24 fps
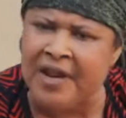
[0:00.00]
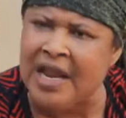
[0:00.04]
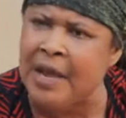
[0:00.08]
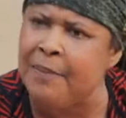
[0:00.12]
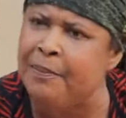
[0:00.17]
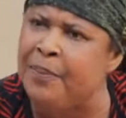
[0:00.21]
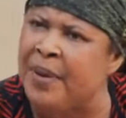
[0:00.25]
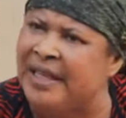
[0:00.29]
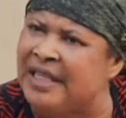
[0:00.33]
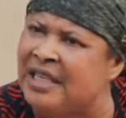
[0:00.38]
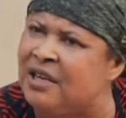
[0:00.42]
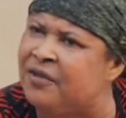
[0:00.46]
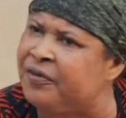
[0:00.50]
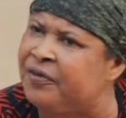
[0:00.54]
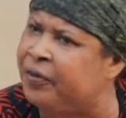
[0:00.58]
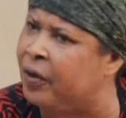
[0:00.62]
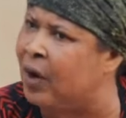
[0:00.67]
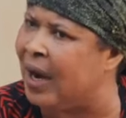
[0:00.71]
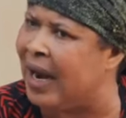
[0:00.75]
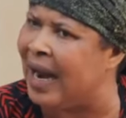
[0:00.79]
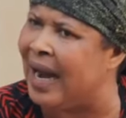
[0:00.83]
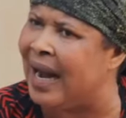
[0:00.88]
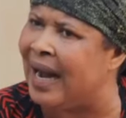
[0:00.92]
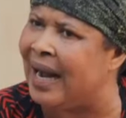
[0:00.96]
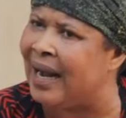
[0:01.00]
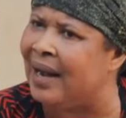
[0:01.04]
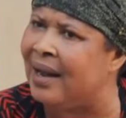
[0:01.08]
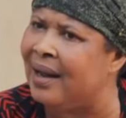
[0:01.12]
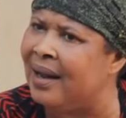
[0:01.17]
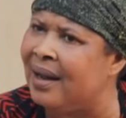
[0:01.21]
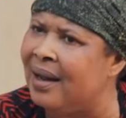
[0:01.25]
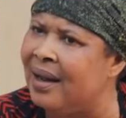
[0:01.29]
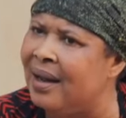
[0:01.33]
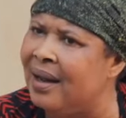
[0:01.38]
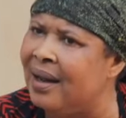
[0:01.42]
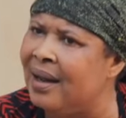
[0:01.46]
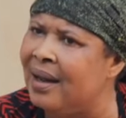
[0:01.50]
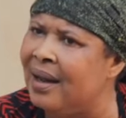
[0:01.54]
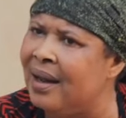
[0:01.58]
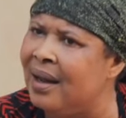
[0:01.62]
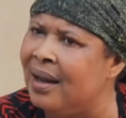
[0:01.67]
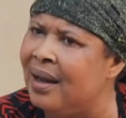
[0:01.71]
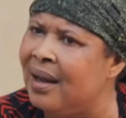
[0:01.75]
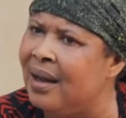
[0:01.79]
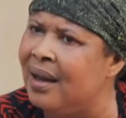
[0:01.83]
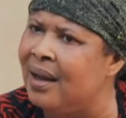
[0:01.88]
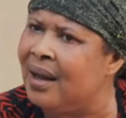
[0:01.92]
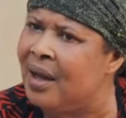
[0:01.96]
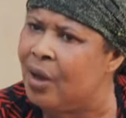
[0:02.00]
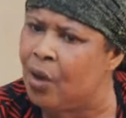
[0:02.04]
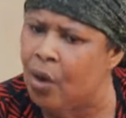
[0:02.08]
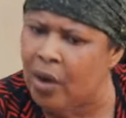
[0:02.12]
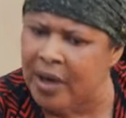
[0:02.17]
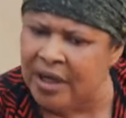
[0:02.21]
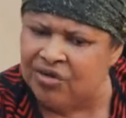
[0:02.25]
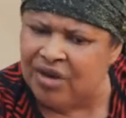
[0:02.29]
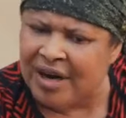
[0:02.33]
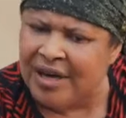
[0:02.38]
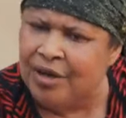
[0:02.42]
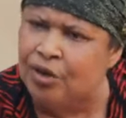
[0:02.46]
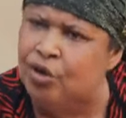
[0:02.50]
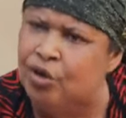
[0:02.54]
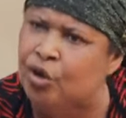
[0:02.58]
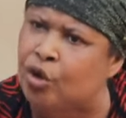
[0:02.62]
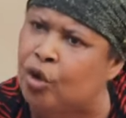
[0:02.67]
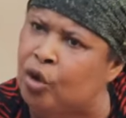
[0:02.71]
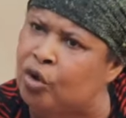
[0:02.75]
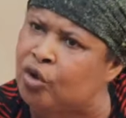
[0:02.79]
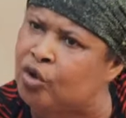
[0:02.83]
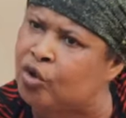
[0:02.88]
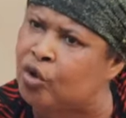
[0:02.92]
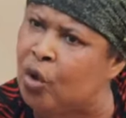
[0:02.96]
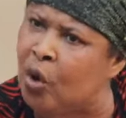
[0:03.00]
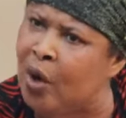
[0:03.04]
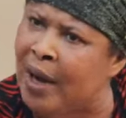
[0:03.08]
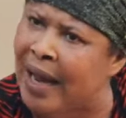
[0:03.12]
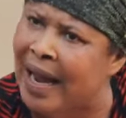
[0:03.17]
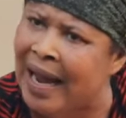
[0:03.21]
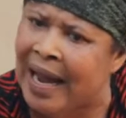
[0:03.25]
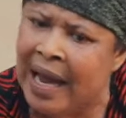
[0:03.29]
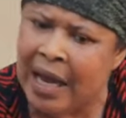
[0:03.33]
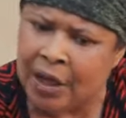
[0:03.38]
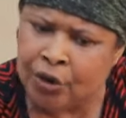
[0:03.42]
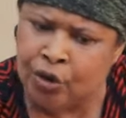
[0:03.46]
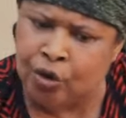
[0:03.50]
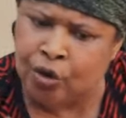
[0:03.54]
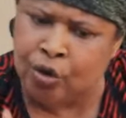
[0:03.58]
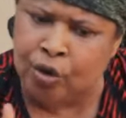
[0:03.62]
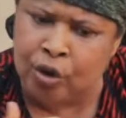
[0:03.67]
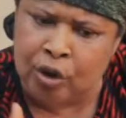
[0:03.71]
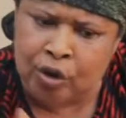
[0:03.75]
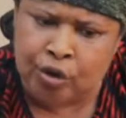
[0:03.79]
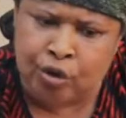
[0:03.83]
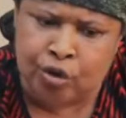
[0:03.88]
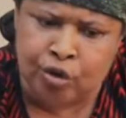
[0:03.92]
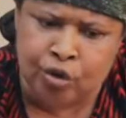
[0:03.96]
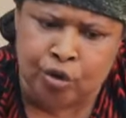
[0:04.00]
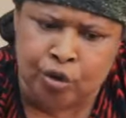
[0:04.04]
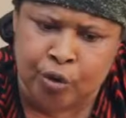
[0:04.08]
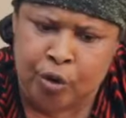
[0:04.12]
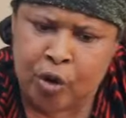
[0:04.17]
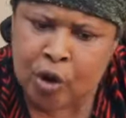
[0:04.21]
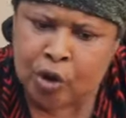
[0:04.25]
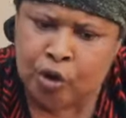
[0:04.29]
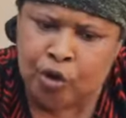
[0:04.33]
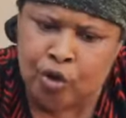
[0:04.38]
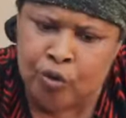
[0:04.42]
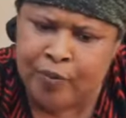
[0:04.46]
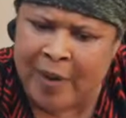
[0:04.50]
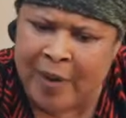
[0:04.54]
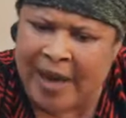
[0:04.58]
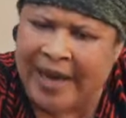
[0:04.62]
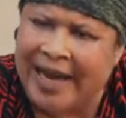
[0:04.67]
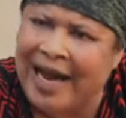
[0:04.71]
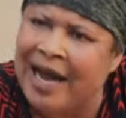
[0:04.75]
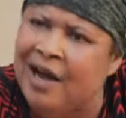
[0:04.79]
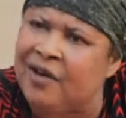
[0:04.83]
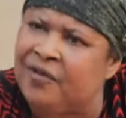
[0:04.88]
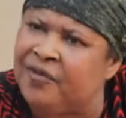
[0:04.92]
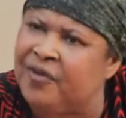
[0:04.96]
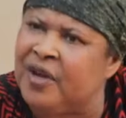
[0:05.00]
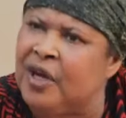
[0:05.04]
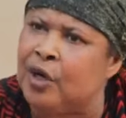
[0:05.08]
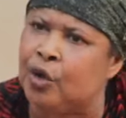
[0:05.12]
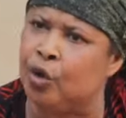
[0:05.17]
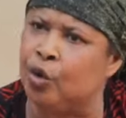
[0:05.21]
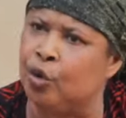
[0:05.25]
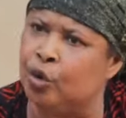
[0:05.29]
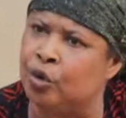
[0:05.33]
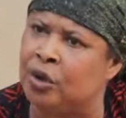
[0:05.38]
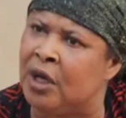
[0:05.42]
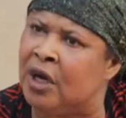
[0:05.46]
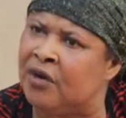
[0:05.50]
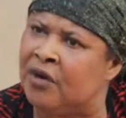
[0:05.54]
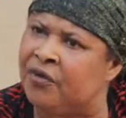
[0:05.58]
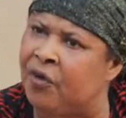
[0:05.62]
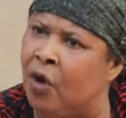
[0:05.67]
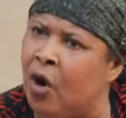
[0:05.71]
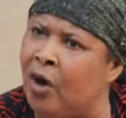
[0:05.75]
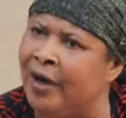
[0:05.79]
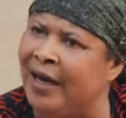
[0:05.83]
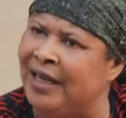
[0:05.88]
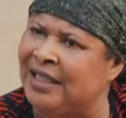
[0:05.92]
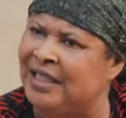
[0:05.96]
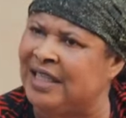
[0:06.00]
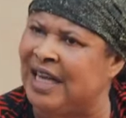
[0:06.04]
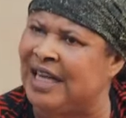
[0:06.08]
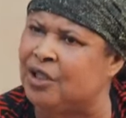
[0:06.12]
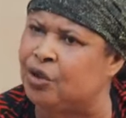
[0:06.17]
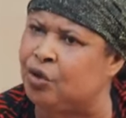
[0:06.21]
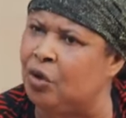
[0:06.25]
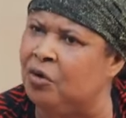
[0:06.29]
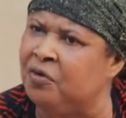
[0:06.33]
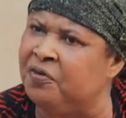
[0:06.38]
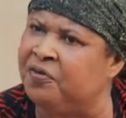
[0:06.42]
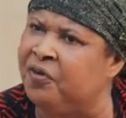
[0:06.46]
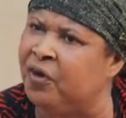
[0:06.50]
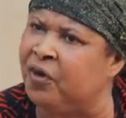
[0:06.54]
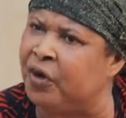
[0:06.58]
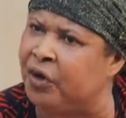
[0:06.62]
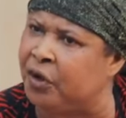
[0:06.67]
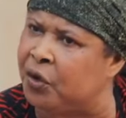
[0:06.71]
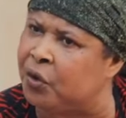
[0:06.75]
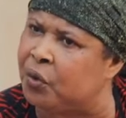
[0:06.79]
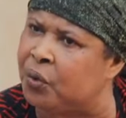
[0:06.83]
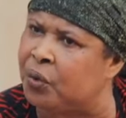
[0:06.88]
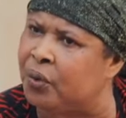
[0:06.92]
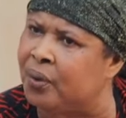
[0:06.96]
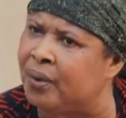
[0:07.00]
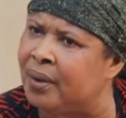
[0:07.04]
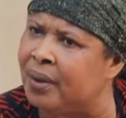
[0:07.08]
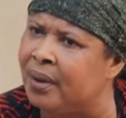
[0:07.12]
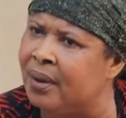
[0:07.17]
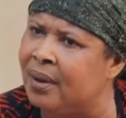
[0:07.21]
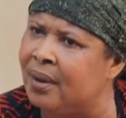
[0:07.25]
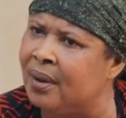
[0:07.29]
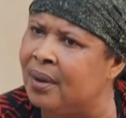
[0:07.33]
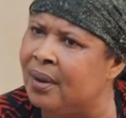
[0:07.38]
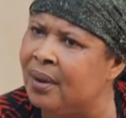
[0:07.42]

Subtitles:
You're only feeling pity for her. You're only trying to console her, to make her feel good for all that she has done for you.